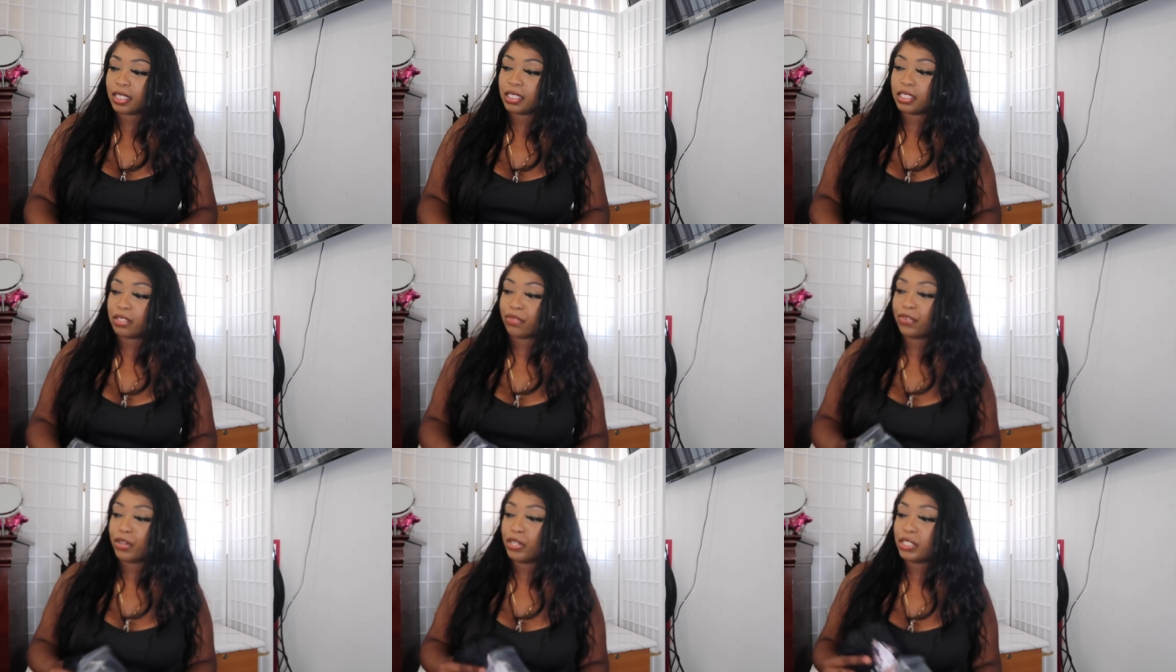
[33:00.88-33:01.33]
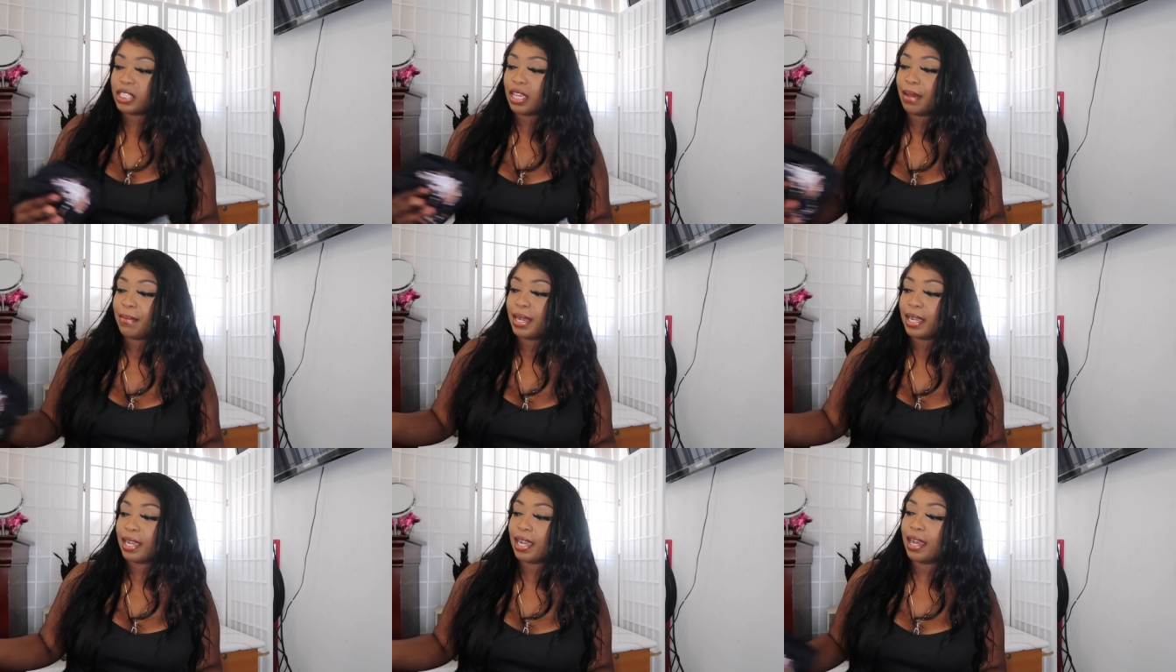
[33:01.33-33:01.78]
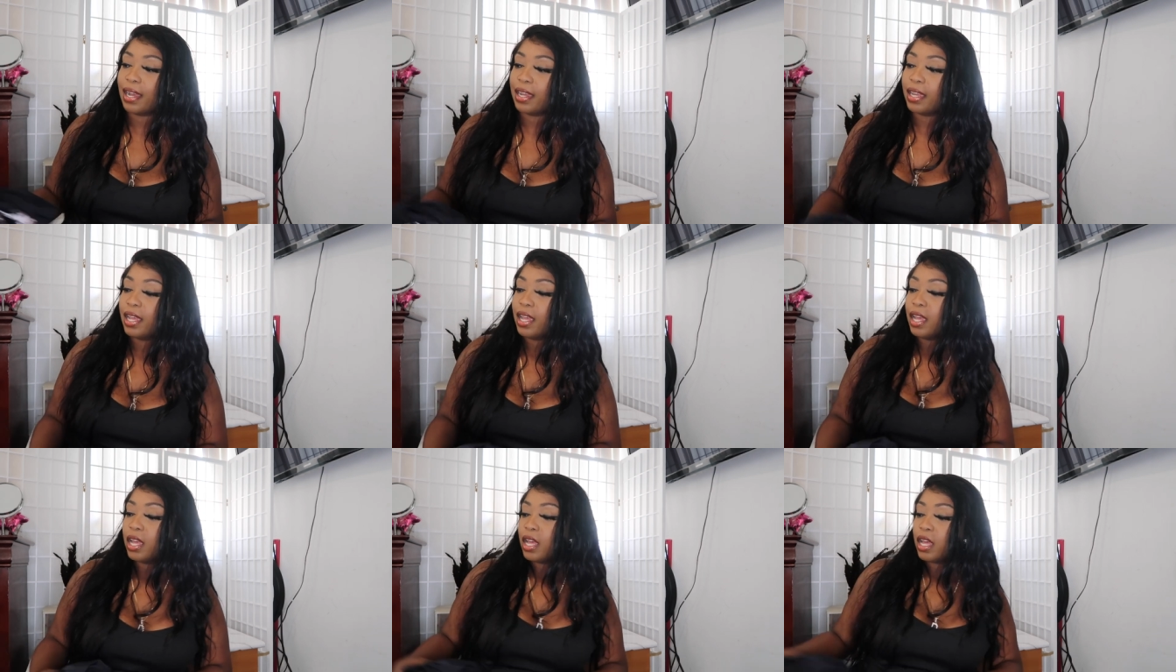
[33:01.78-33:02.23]
because the first time i
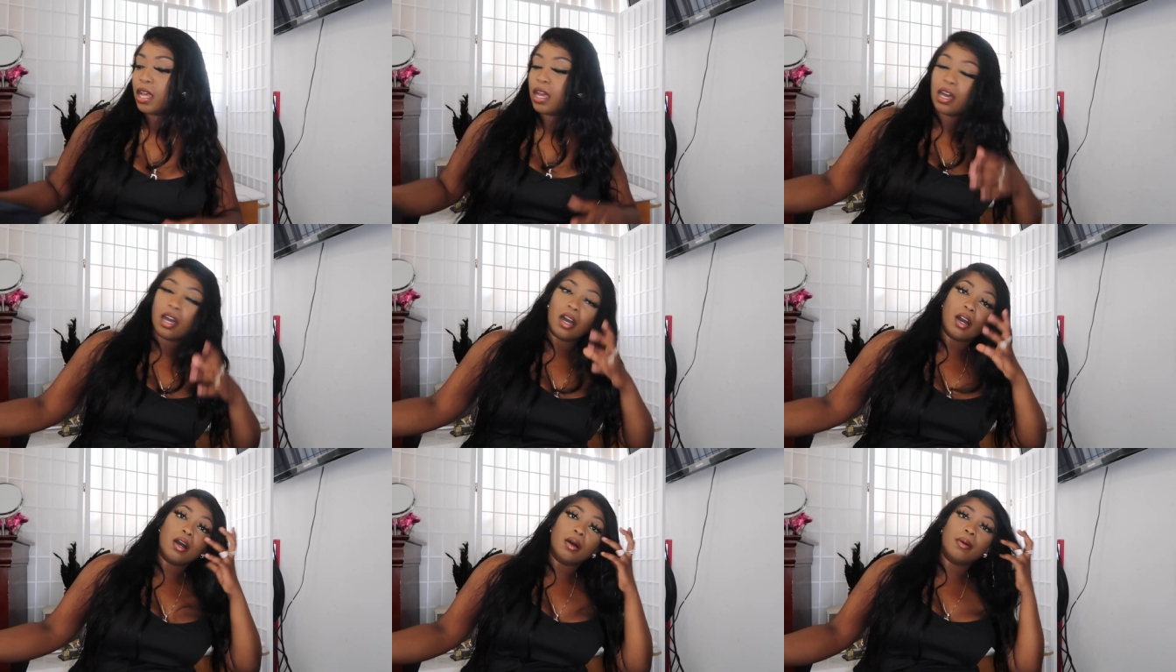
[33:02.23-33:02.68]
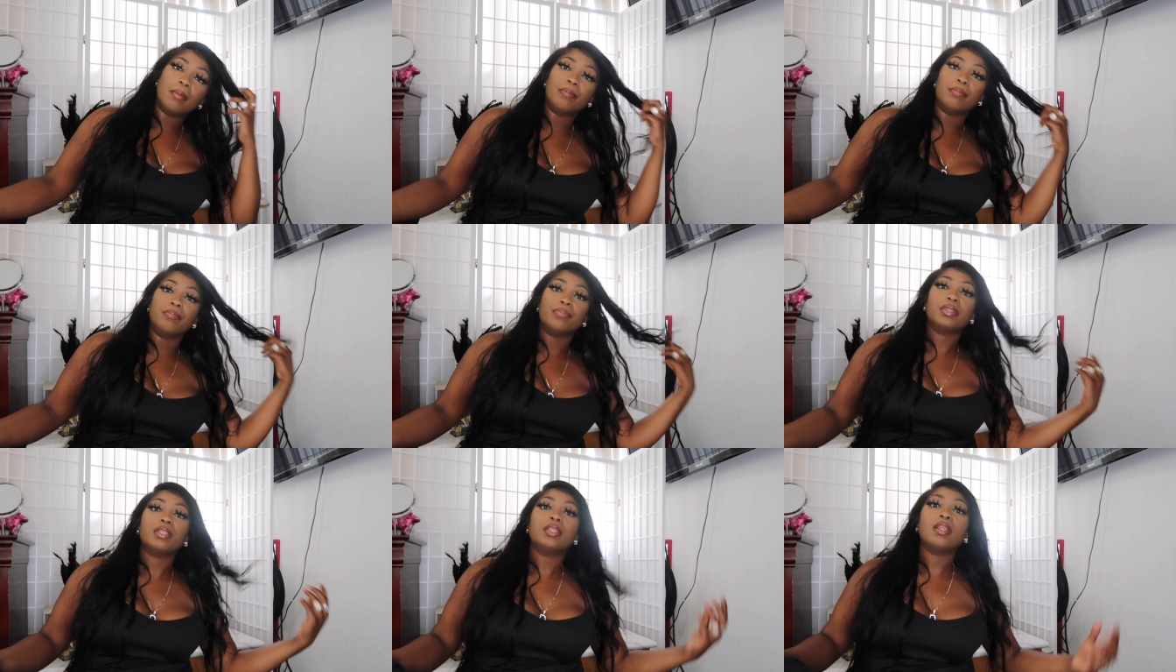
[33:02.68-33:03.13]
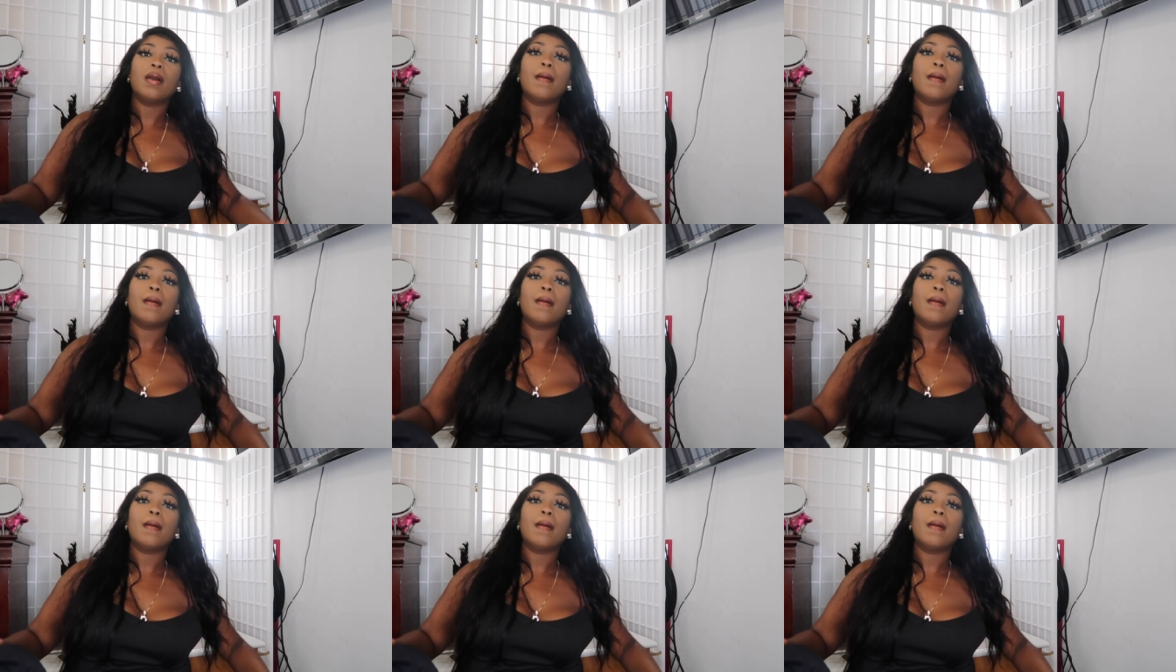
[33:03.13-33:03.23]
got um